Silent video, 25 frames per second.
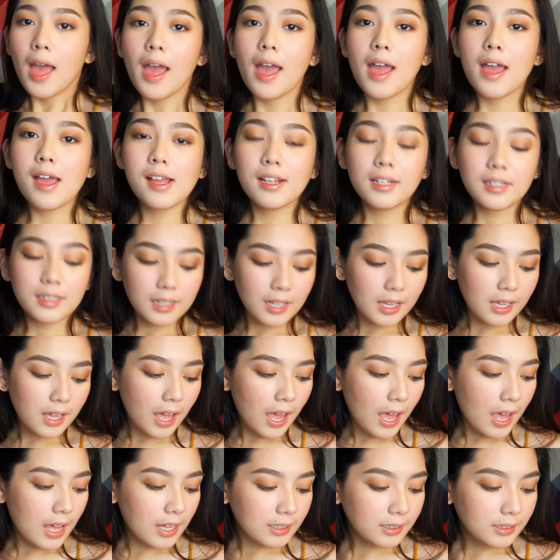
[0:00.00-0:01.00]
And
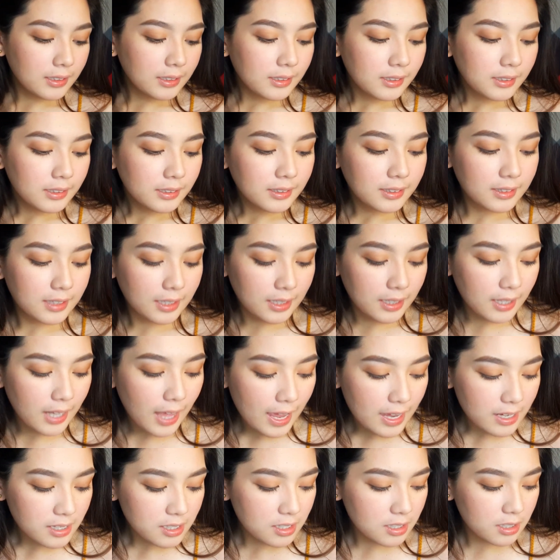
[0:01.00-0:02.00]
ang the
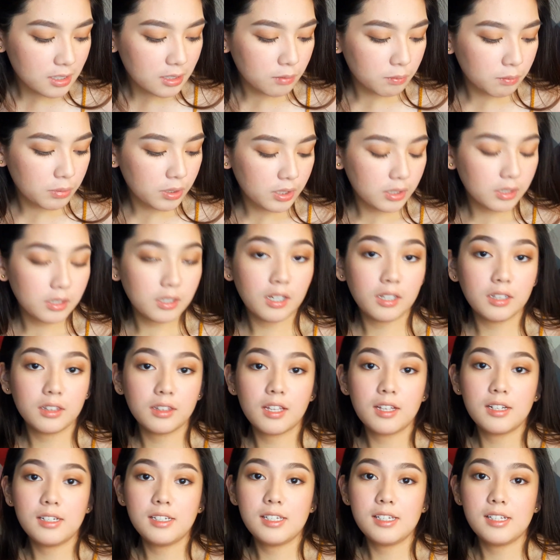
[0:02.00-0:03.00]
last but
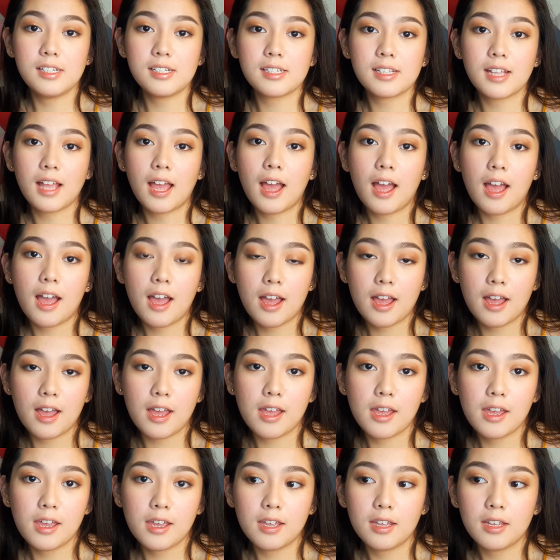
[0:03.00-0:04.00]
not the least
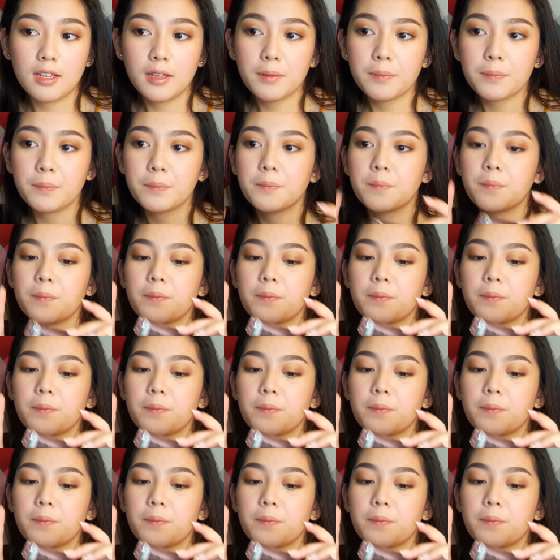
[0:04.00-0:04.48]
ay